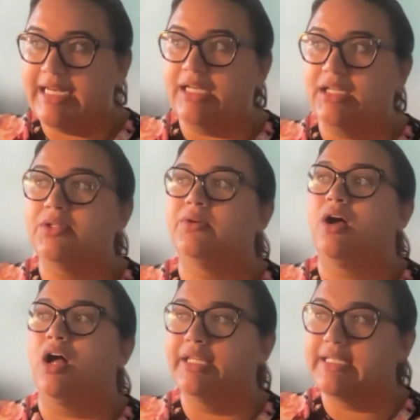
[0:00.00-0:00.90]
include
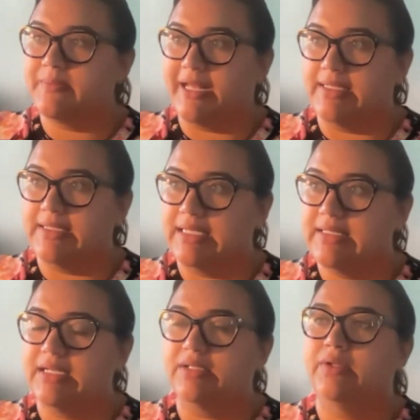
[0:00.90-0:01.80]
all expenses,
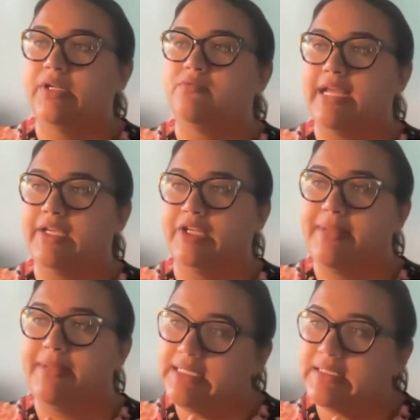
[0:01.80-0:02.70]
including regular
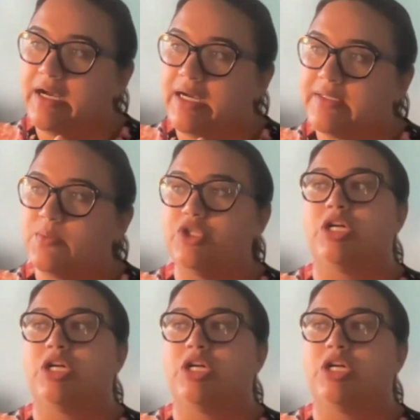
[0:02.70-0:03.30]
maintenance costs, which